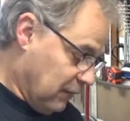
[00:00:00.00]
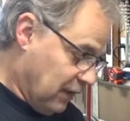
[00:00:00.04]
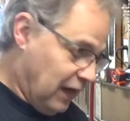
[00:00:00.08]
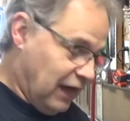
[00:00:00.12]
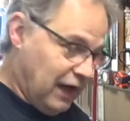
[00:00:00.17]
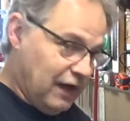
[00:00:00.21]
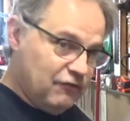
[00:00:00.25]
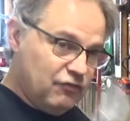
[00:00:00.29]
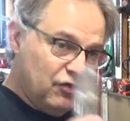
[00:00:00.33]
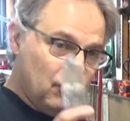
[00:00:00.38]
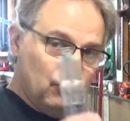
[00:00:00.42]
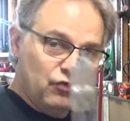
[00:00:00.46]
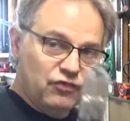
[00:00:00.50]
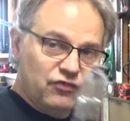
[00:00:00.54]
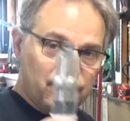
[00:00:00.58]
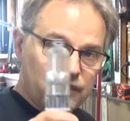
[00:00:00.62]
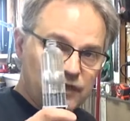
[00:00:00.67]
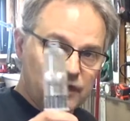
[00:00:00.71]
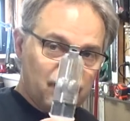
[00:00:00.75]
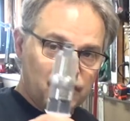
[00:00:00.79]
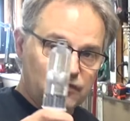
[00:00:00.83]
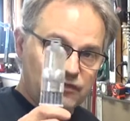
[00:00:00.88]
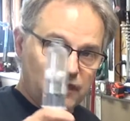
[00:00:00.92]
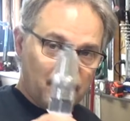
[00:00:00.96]
I've used
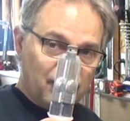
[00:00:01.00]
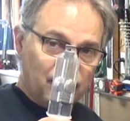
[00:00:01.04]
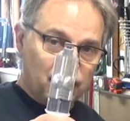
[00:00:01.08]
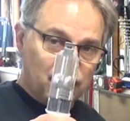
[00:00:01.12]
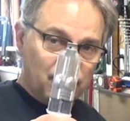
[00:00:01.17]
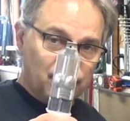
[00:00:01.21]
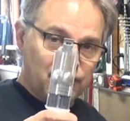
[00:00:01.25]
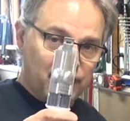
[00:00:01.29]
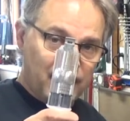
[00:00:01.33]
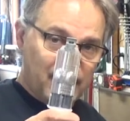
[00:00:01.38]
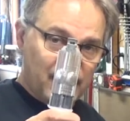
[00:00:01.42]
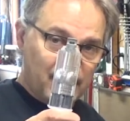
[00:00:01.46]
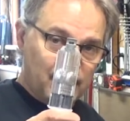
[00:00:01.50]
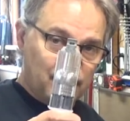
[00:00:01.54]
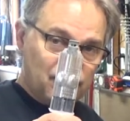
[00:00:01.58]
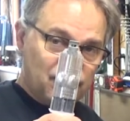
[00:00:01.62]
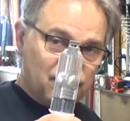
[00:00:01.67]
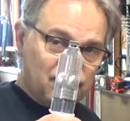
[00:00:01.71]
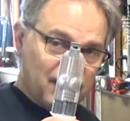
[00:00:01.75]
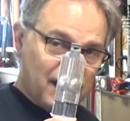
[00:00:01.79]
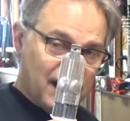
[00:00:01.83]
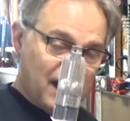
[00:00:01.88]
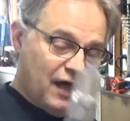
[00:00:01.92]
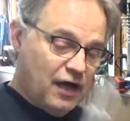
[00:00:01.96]
this several
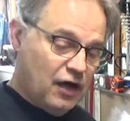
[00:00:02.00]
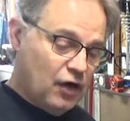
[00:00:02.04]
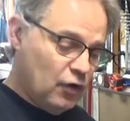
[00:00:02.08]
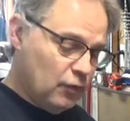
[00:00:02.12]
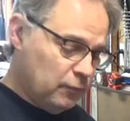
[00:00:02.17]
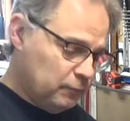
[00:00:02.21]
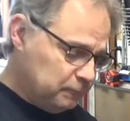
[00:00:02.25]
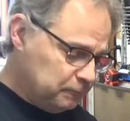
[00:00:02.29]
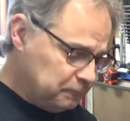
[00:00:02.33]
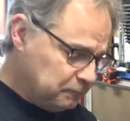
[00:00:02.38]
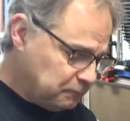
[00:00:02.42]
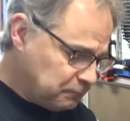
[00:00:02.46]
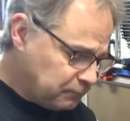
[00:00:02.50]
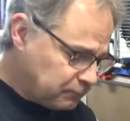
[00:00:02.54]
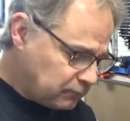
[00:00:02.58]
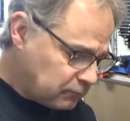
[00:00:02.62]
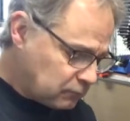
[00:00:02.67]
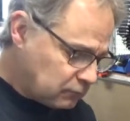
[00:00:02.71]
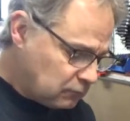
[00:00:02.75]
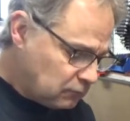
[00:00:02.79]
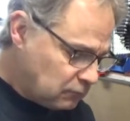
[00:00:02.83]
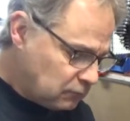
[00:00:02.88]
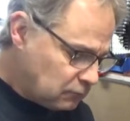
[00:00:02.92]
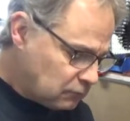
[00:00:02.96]
times now.
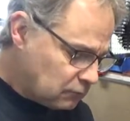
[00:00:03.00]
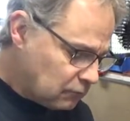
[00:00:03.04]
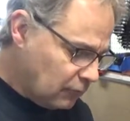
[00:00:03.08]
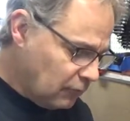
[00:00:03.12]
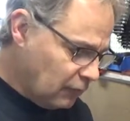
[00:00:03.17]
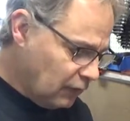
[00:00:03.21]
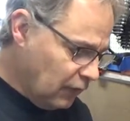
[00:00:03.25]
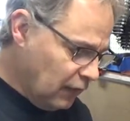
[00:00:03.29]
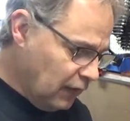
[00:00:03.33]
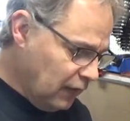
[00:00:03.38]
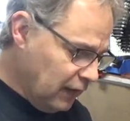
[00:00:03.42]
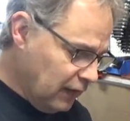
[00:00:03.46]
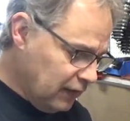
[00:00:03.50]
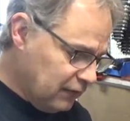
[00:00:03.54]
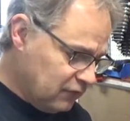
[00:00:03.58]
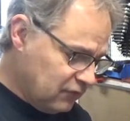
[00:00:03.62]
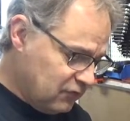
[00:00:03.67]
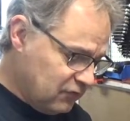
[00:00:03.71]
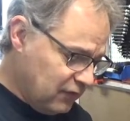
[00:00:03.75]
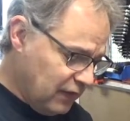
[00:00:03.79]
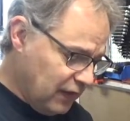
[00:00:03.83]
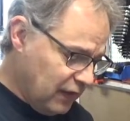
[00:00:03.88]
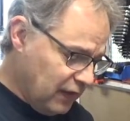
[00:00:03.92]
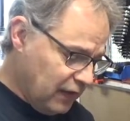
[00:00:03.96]

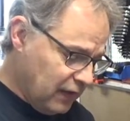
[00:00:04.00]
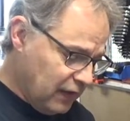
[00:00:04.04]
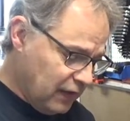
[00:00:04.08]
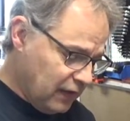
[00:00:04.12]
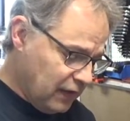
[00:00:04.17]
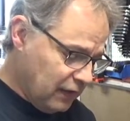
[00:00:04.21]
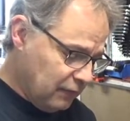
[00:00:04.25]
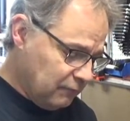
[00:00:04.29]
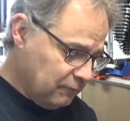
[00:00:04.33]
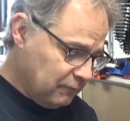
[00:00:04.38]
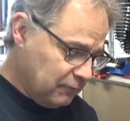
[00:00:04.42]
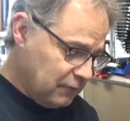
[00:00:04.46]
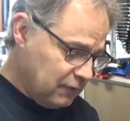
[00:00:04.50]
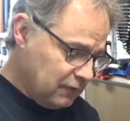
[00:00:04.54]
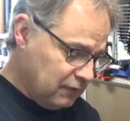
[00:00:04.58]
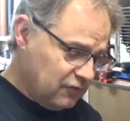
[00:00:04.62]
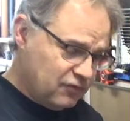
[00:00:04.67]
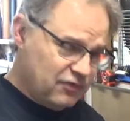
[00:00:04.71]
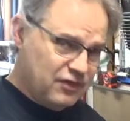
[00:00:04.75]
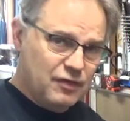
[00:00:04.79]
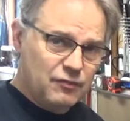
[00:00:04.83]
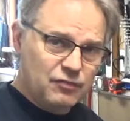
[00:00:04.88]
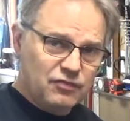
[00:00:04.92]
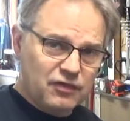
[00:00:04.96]
It uh,
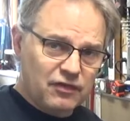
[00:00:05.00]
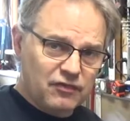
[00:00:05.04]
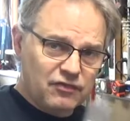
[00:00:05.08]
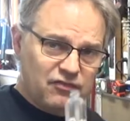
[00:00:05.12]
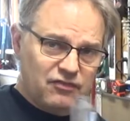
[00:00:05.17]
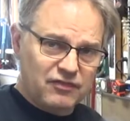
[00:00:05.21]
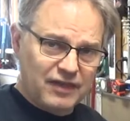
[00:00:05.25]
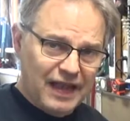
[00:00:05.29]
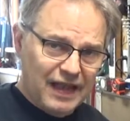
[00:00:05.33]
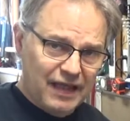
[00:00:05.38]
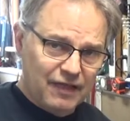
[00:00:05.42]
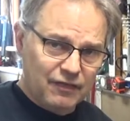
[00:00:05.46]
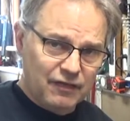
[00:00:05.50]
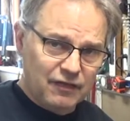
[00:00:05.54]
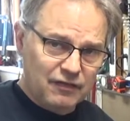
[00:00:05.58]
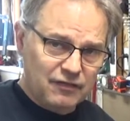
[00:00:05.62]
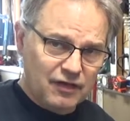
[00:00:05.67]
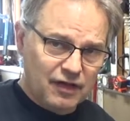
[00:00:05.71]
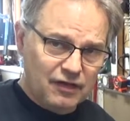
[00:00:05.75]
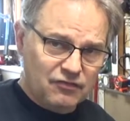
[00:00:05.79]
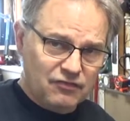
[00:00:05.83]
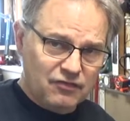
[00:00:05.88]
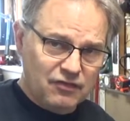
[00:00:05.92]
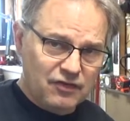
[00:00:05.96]
seems to stand the
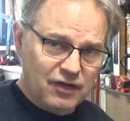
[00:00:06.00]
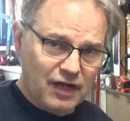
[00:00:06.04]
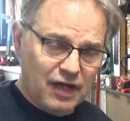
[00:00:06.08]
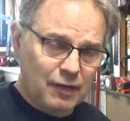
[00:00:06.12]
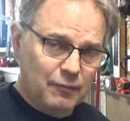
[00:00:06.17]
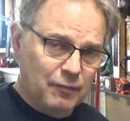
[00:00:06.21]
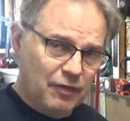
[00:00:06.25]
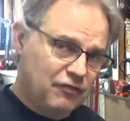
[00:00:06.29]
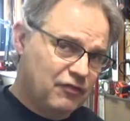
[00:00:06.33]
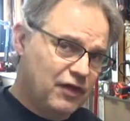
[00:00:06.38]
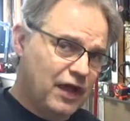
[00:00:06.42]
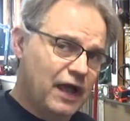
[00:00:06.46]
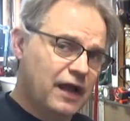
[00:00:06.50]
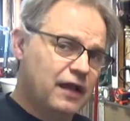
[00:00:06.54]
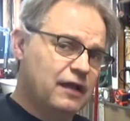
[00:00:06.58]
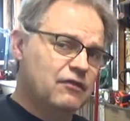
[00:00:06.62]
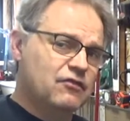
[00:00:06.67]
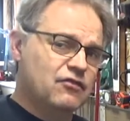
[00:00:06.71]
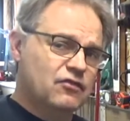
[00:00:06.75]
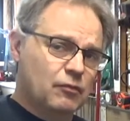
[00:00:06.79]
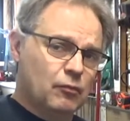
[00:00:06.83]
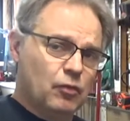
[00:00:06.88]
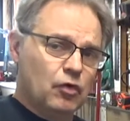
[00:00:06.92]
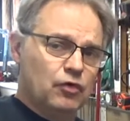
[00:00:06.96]
test of time. I've got it
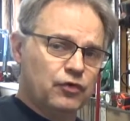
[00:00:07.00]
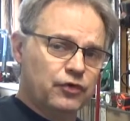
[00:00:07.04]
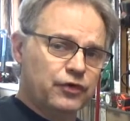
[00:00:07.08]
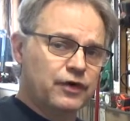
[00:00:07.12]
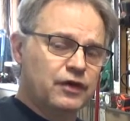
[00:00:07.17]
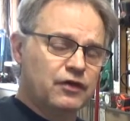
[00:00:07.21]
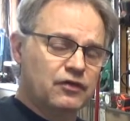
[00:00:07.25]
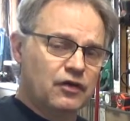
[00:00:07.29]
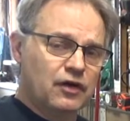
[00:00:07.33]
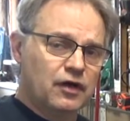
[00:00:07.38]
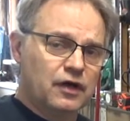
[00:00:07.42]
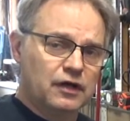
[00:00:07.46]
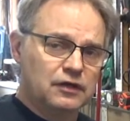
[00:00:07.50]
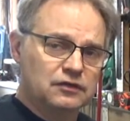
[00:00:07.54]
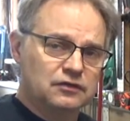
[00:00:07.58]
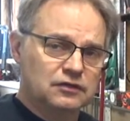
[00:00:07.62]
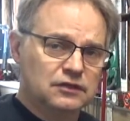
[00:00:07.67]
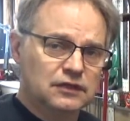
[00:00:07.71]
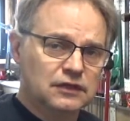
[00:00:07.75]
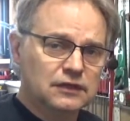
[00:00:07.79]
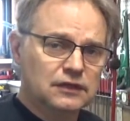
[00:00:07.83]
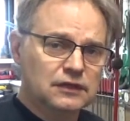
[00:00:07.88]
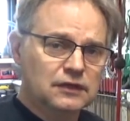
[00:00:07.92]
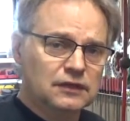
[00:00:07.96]
in some older
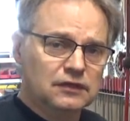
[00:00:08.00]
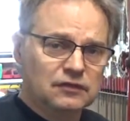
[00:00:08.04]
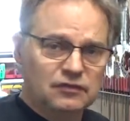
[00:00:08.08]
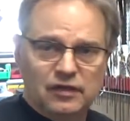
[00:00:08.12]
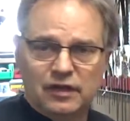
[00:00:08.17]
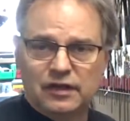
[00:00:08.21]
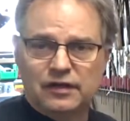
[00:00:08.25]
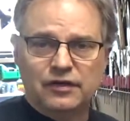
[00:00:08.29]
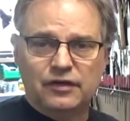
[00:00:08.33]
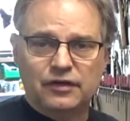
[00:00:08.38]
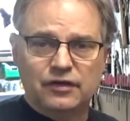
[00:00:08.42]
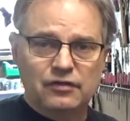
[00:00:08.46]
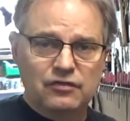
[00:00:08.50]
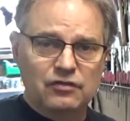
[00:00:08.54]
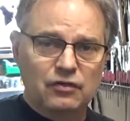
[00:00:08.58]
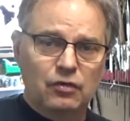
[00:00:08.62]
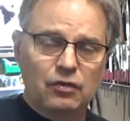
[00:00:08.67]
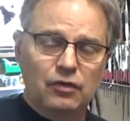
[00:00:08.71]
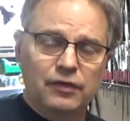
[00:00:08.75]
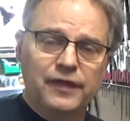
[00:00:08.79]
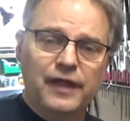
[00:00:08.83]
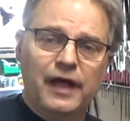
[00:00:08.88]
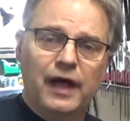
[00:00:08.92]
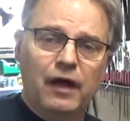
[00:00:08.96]
guitars, 10 years
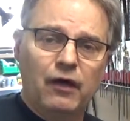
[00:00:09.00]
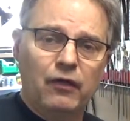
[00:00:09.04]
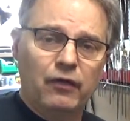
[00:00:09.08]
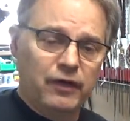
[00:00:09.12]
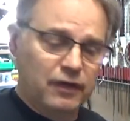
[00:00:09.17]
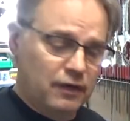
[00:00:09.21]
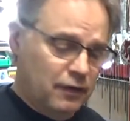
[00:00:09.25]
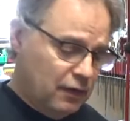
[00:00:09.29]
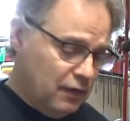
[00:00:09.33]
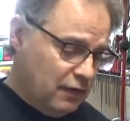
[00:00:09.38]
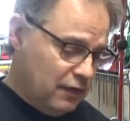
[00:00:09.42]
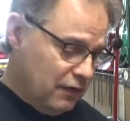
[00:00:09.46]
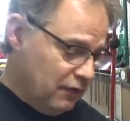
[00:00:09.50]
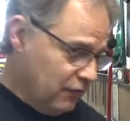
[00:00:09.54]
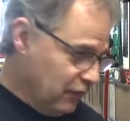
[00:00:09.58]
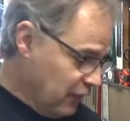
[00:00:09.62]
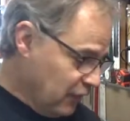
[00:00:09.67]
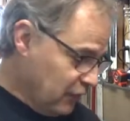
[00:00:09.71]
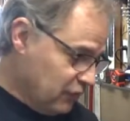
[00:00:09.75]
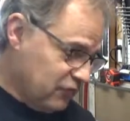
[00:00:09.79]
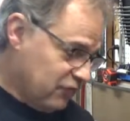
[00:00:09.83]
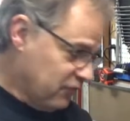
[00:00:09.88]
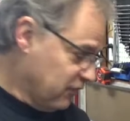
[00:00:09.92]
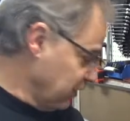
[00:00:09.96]
old now, and
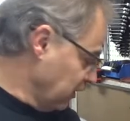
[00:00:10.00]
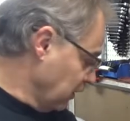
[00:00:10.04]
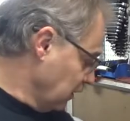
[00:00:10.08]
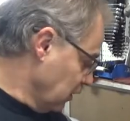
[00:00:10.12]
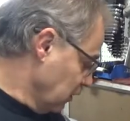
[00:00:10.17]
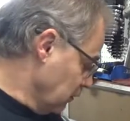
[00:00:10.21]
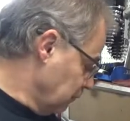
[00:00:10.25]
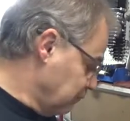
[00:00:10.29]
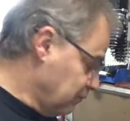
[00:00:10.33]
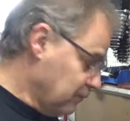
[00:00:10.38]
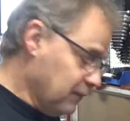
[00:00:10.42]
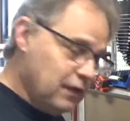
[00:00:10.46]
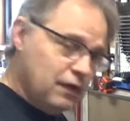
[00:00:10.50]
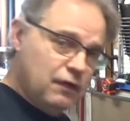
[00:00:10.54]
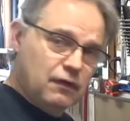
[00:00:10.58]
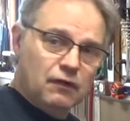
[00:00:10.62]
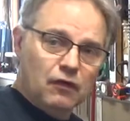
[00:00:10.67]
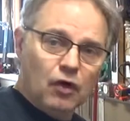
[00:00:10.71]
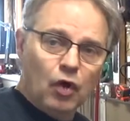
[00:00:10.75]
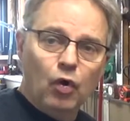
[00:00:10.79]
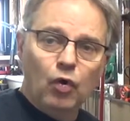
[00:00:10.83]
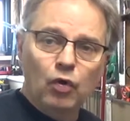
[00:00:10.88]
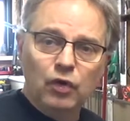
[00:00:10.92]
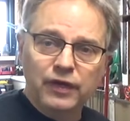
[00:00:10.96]
they're still
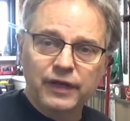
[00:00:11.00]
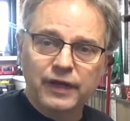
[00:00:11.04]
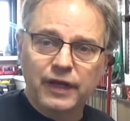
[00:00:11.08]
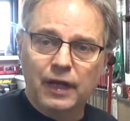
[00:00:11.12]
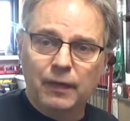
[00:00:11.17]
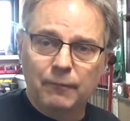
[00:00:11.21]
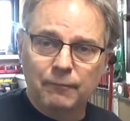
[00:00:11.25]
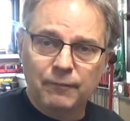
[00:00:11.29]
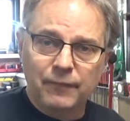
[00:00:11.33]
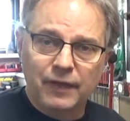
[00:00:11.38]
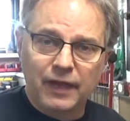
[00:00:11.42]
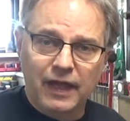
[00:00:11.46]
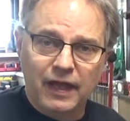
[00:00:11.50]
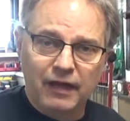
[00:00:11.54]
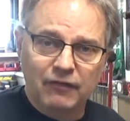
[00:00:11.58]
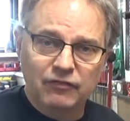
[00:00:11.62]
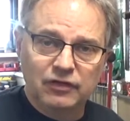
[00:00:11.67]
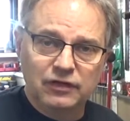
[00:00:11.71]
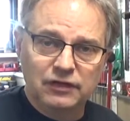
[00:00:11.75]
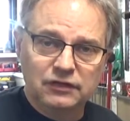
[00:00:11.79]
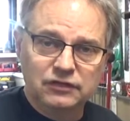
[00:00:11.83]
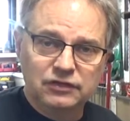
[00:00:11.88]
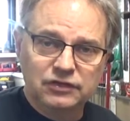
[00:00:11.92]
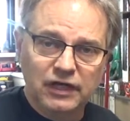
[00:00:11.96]
holding up. They
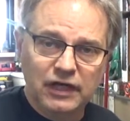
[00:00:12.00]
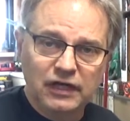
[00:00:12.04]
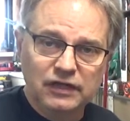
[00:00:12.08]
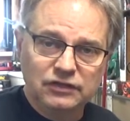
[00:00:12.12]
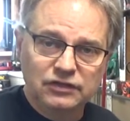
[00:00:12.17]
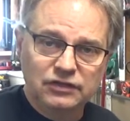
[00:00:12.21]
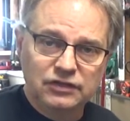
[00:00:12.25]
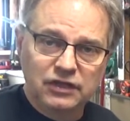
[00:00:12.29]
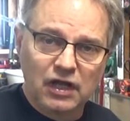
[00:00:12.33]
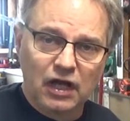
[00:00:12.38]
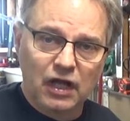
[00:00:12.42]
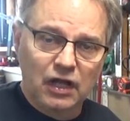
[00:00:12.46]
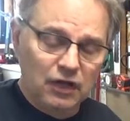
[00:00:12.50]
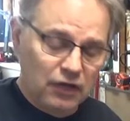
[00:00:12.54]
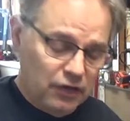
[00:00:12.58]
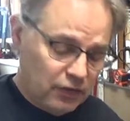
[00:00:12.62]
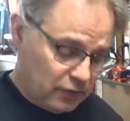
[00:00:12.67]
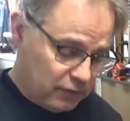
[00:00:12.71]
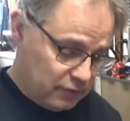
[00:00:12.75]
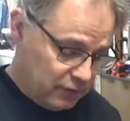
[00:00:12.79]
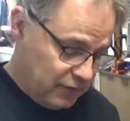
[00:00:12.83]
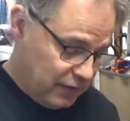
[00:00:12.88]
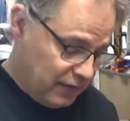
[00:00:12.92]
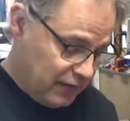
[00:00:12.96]
haven't changed
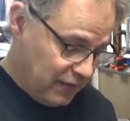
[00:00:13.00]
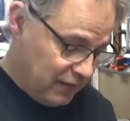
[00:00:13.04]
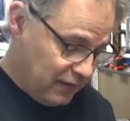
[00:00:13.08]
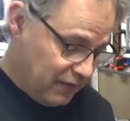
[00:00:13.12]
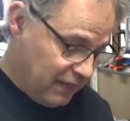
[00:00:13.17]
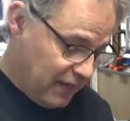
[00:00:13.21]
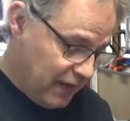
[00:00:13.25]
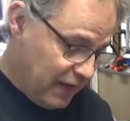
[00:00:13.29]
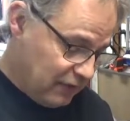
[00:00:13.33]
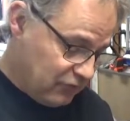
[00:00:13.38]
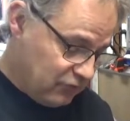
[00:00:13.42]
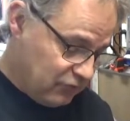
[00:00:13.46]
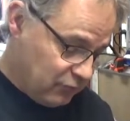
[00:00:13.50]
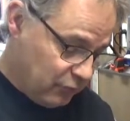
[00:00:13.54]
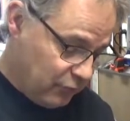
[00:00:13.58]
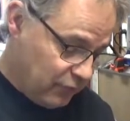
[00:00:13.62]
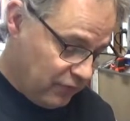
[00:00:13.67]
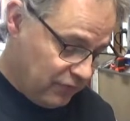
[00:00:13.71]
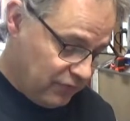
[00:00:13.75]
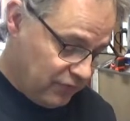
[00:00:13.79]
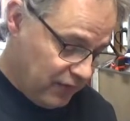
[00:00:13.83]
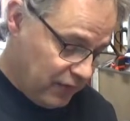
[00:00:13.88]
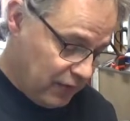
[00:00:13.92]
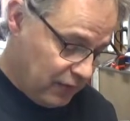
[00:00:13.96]
color, any of that sort
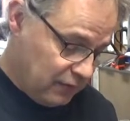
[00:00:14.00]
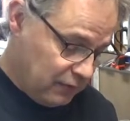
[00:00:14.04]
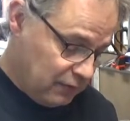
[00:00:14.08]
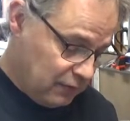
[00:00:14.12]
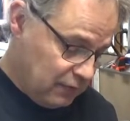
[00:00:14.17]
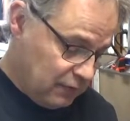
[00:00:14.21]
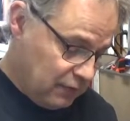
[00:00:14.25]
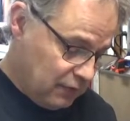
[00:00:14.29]
of thing.